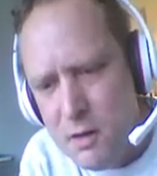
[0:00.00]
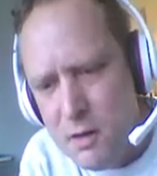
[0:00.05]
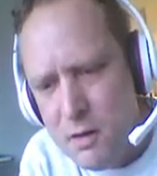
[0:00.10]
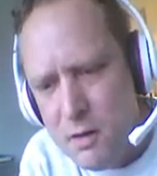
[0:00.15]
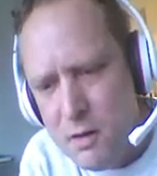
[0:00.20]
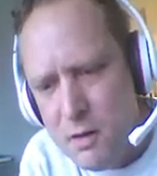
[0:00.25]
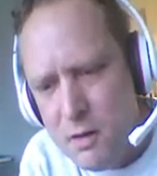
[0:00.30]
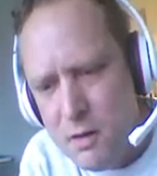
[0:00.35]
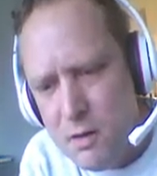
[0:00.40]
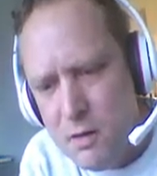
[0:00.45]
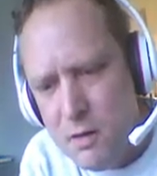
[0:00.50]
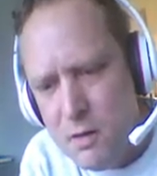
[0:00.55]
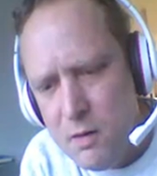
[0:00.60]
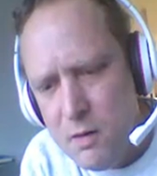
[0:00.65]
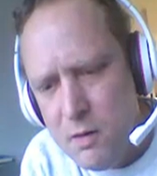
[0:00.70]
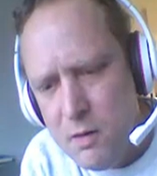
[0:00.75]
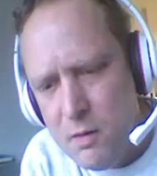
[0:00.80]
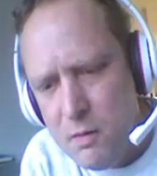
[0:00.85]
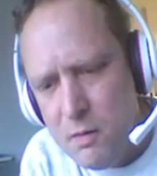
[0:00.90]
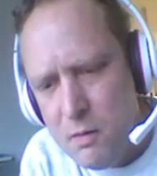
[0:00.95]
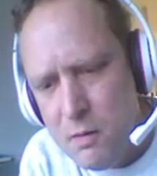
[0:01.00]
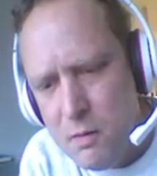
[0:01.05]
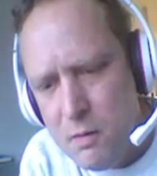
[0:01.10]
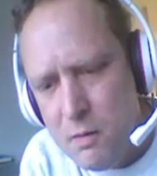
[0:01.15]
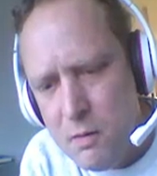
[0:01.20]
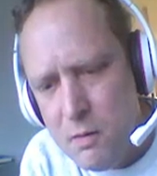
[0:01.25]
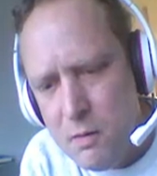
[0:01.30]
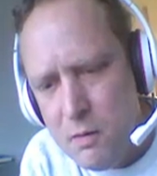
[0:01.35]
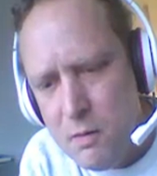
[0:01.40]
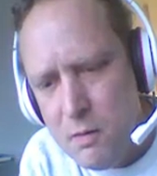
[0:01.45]

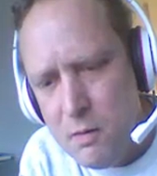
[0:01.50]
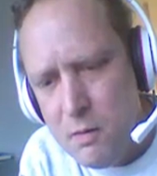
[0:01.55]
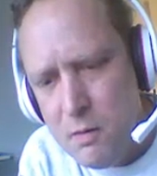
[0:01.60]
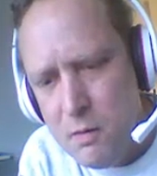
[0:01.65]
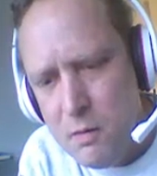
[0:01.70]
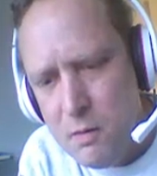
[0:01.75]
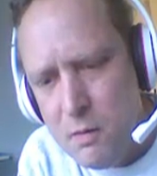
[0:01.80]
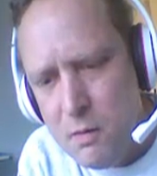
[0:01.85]
(silence)